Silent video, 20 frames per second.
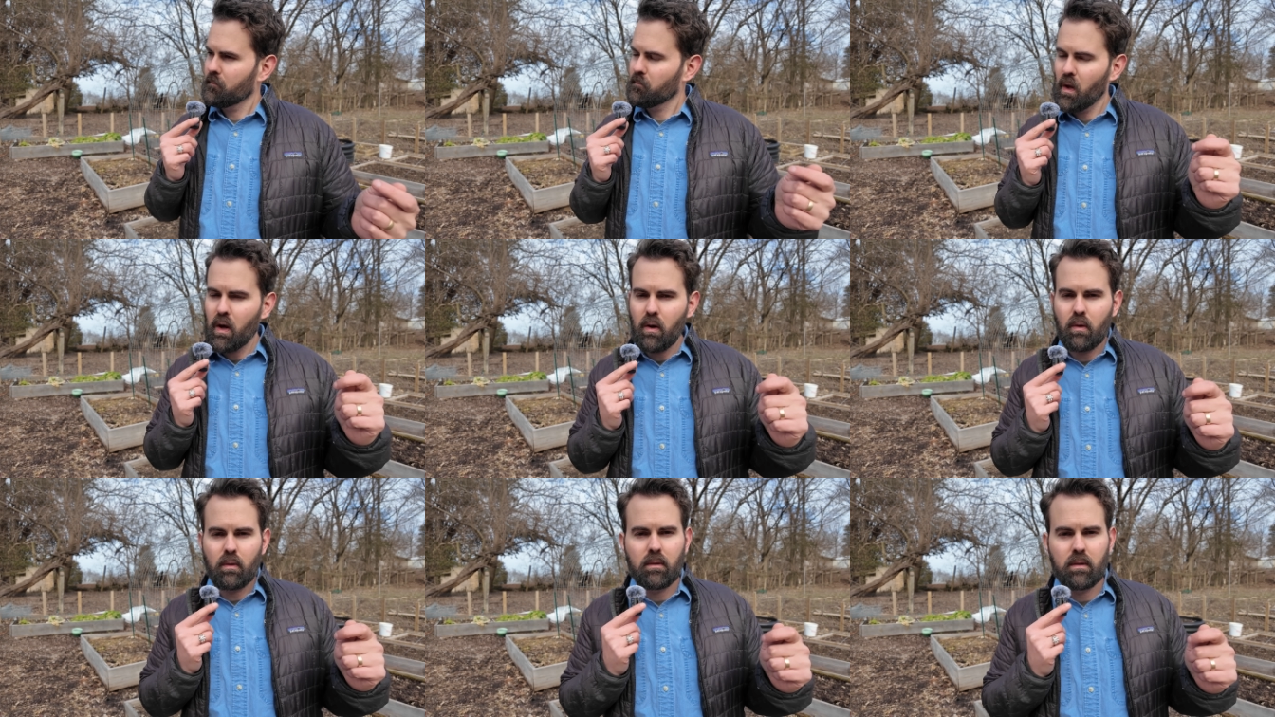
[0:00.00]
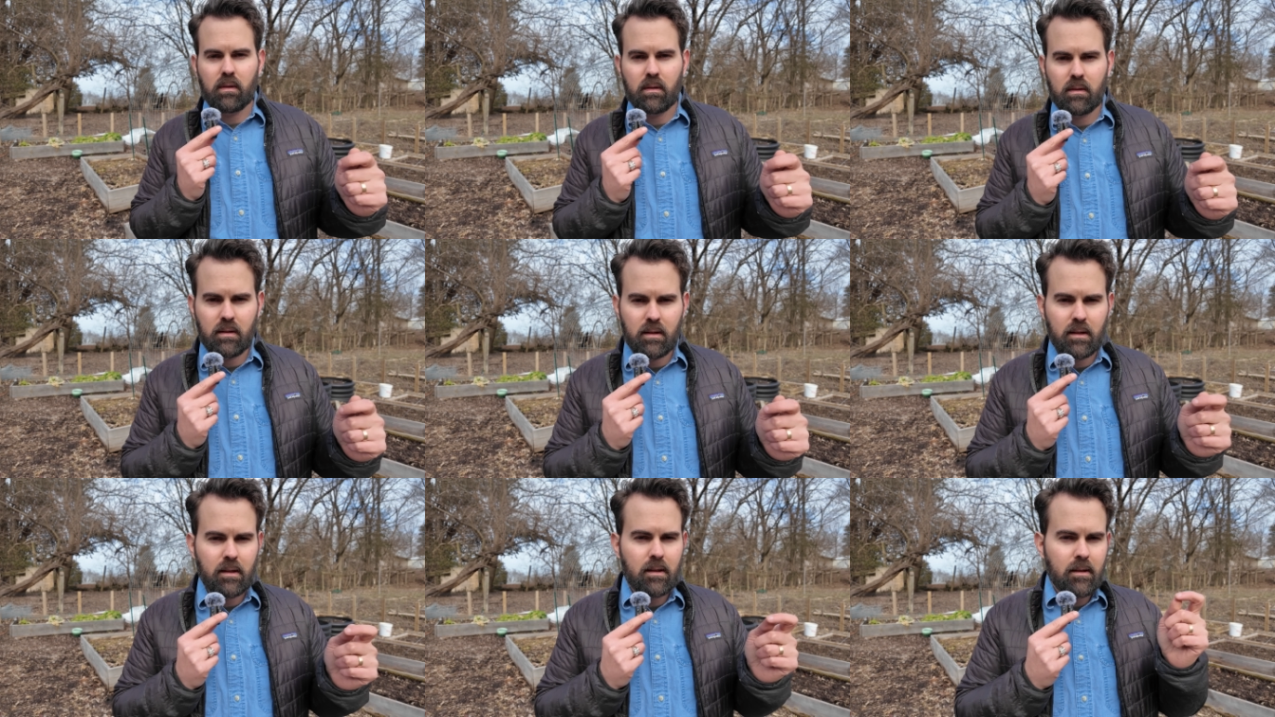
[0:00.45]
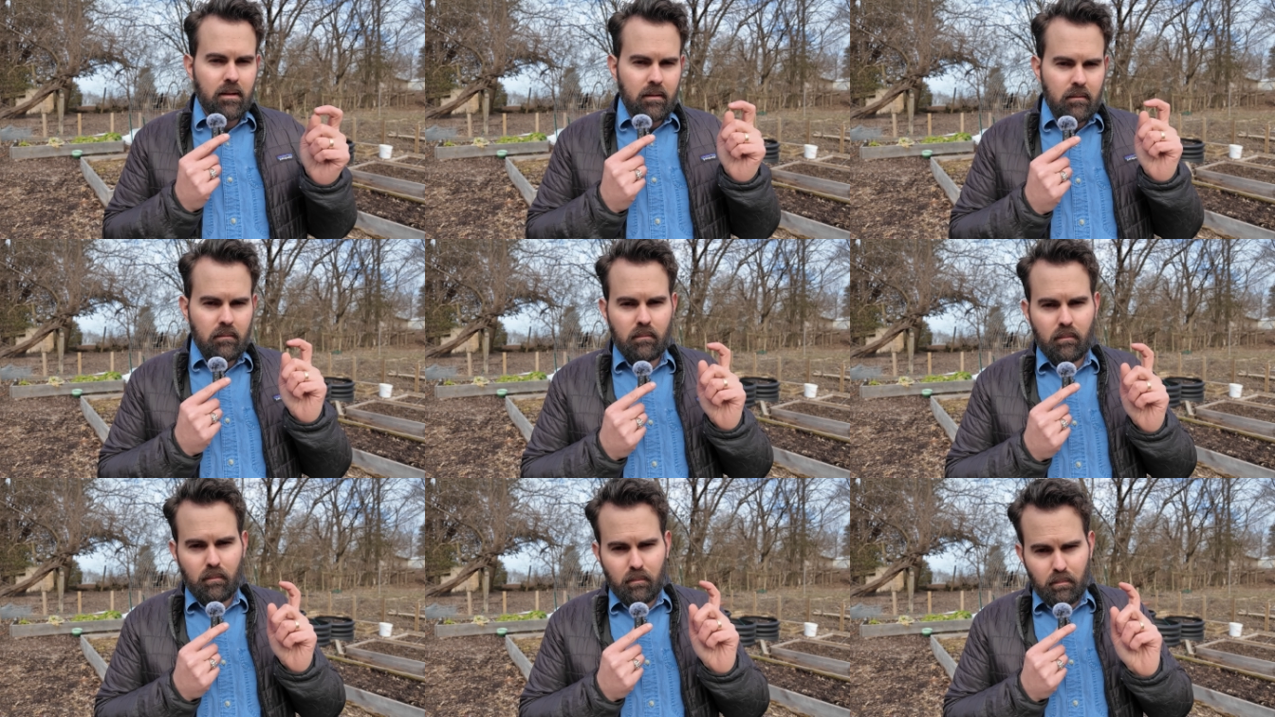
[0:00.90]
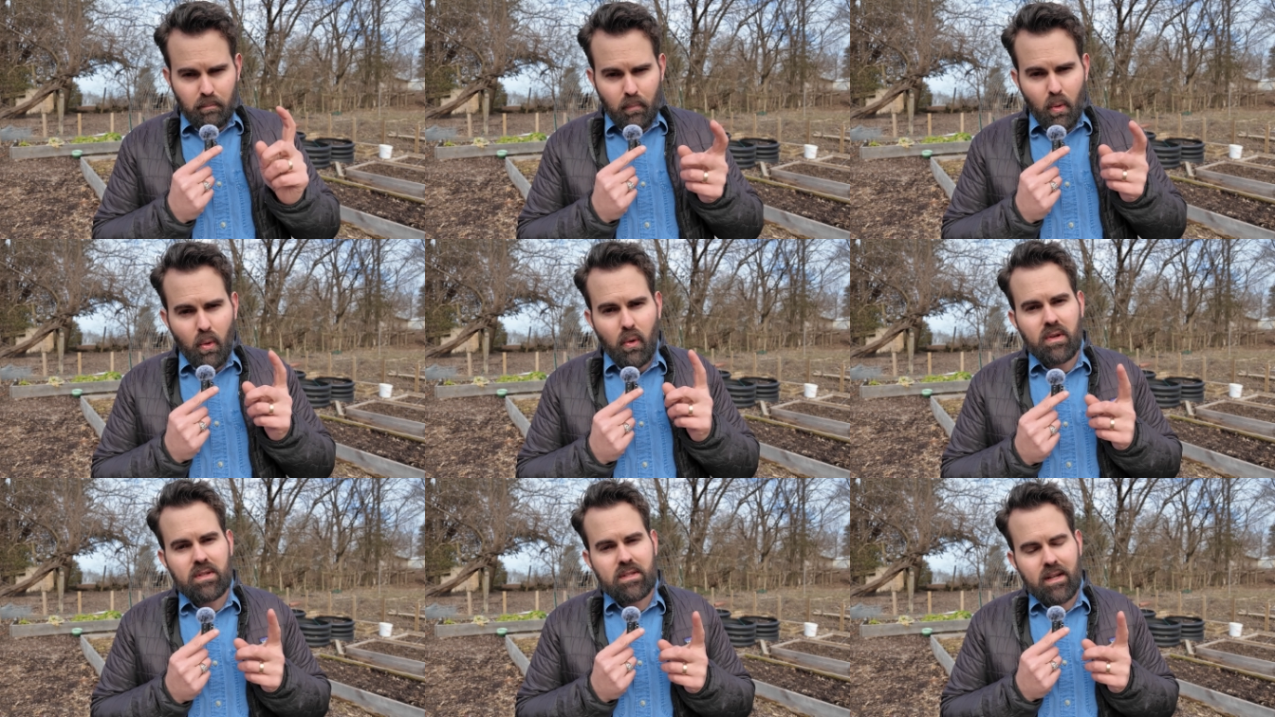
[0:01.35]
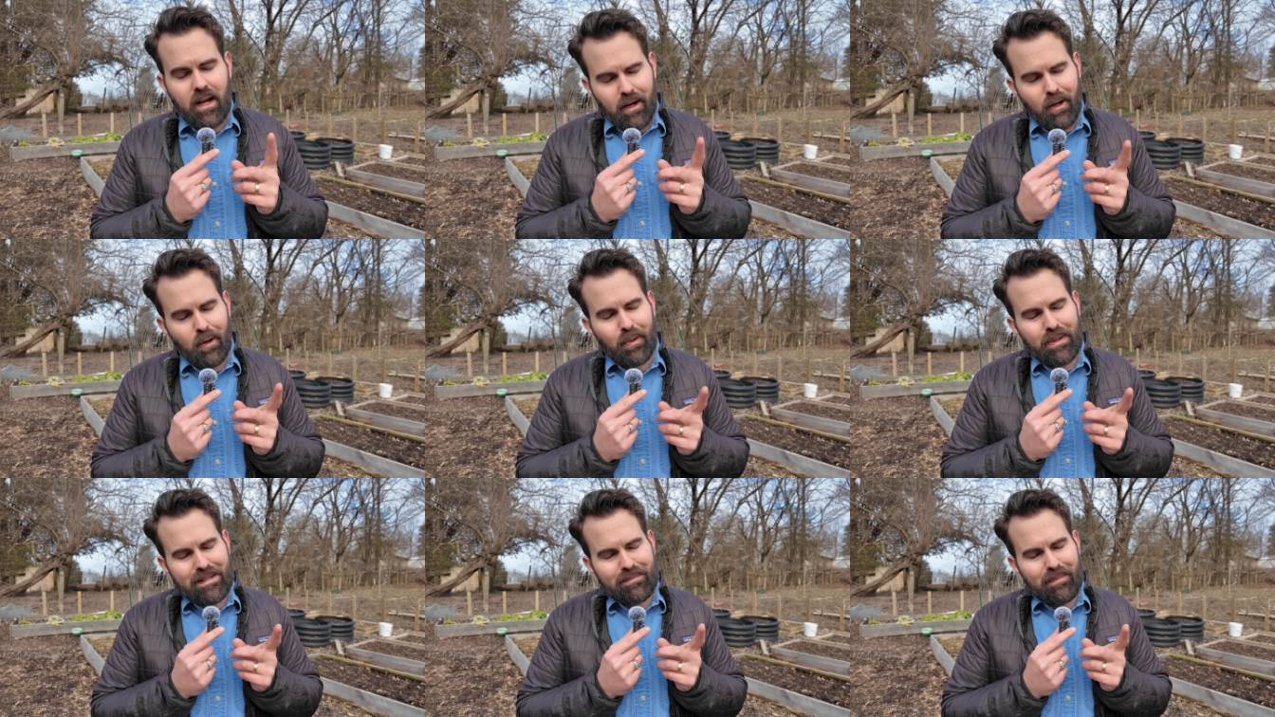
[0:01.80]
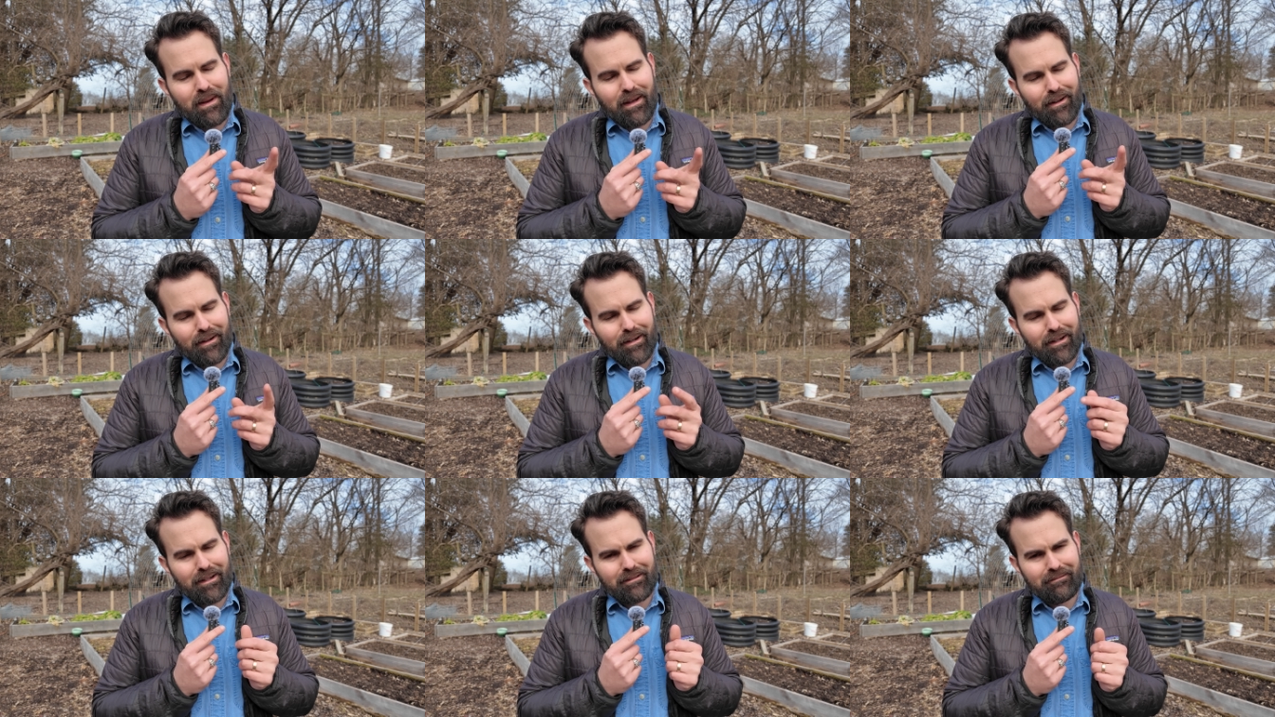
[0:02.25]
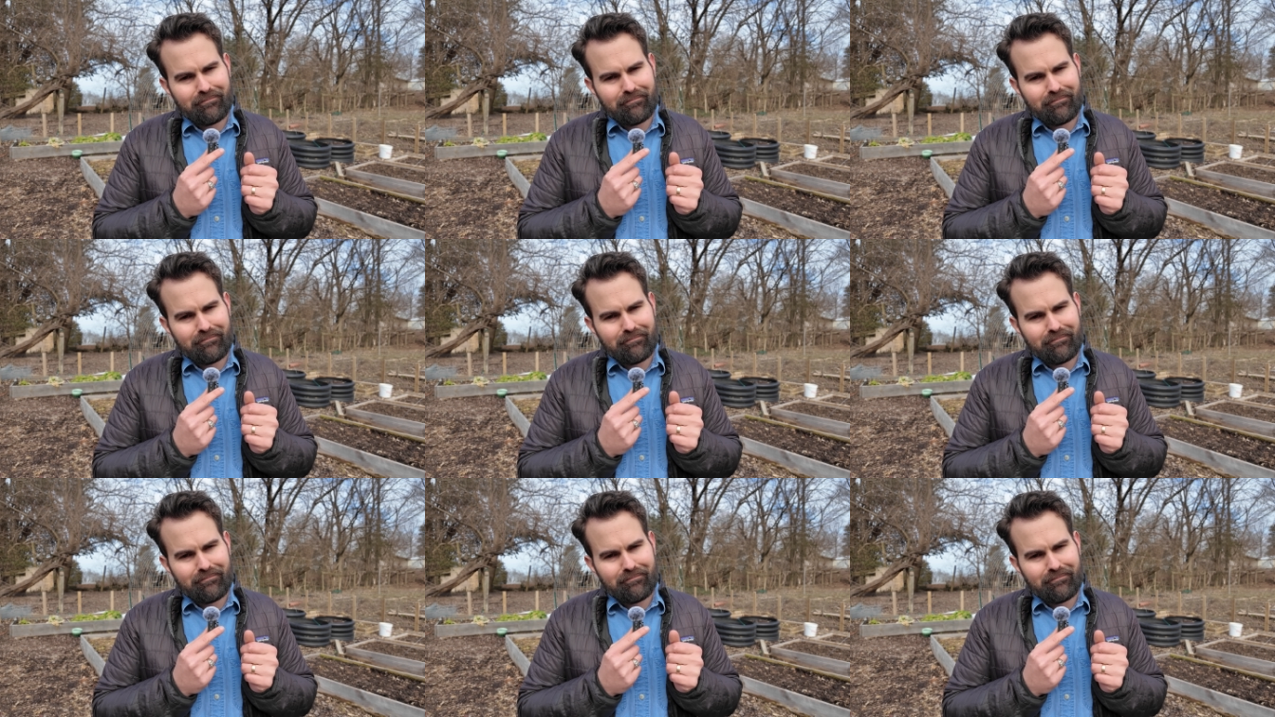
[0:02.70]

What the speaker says: No, more is not always better.